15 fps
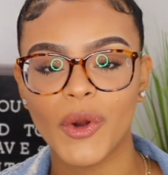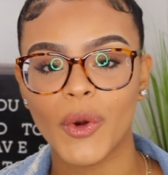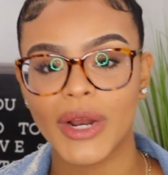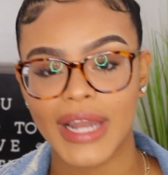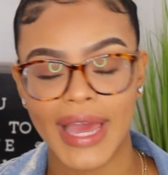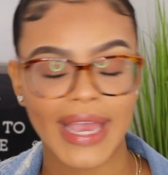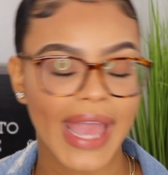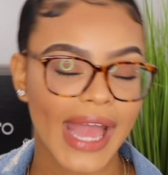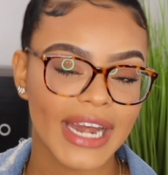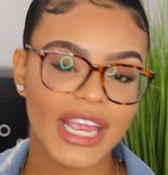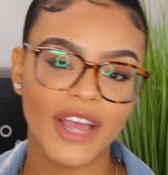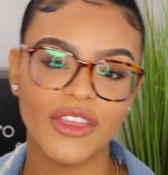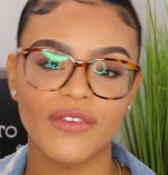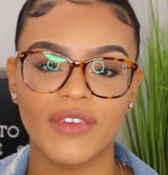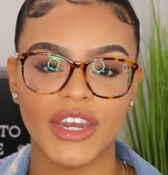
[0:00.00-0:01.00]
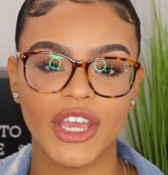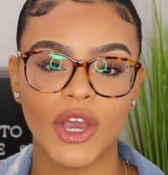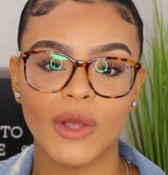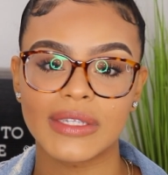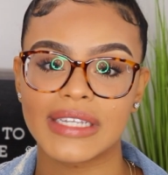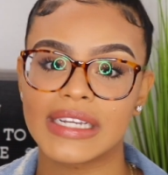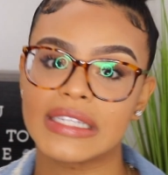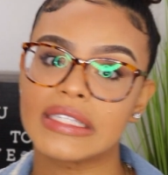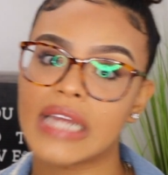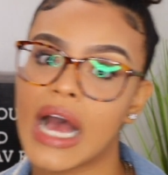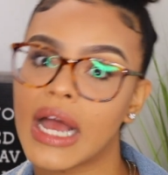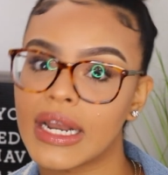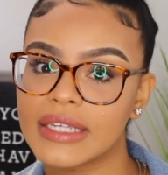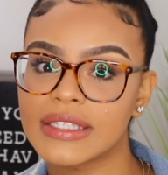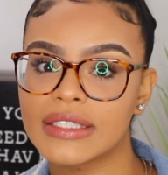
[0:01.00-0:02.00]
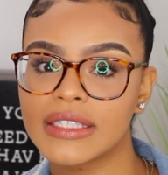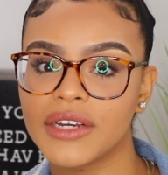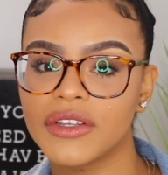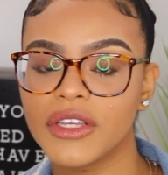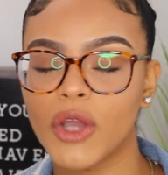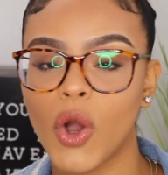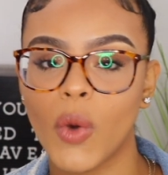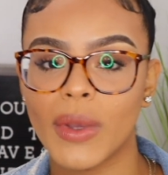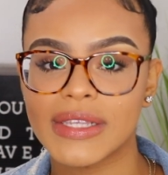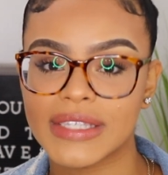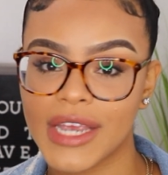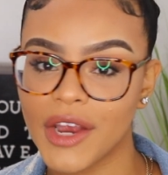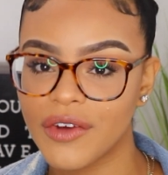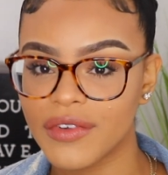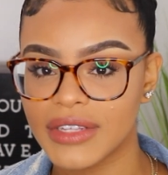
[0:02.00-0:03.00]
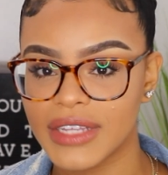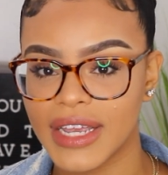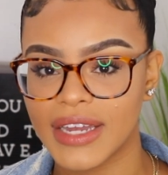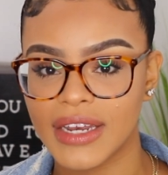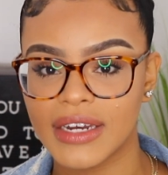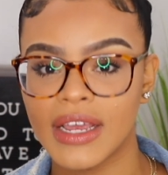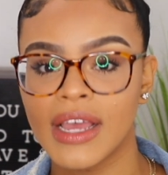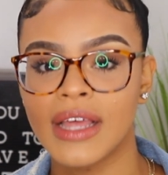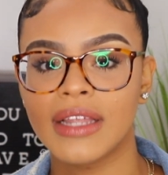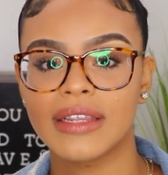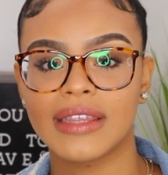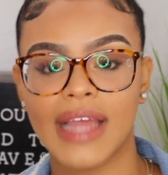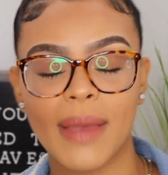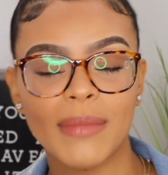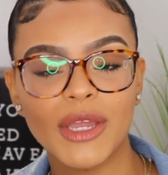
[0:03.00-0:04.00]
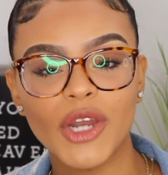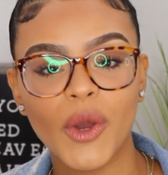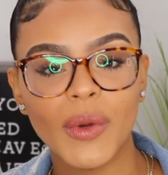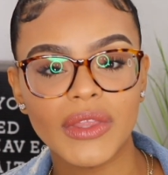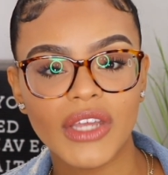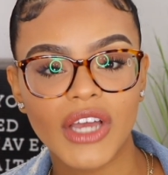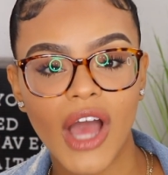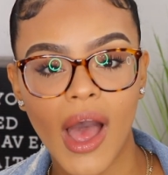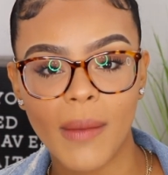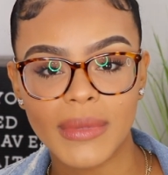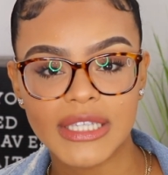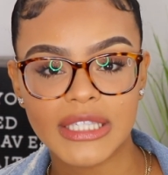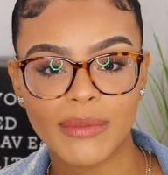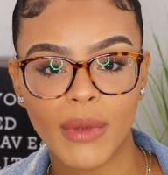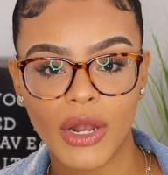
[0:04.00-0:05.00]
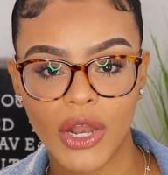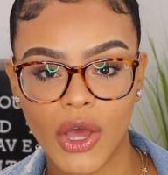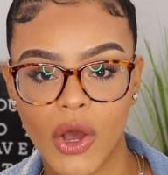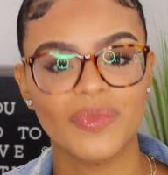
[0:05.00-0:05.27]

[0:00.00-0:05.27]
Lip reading: or like any other videos that is not necessarily always hair related, let me know in the comments below.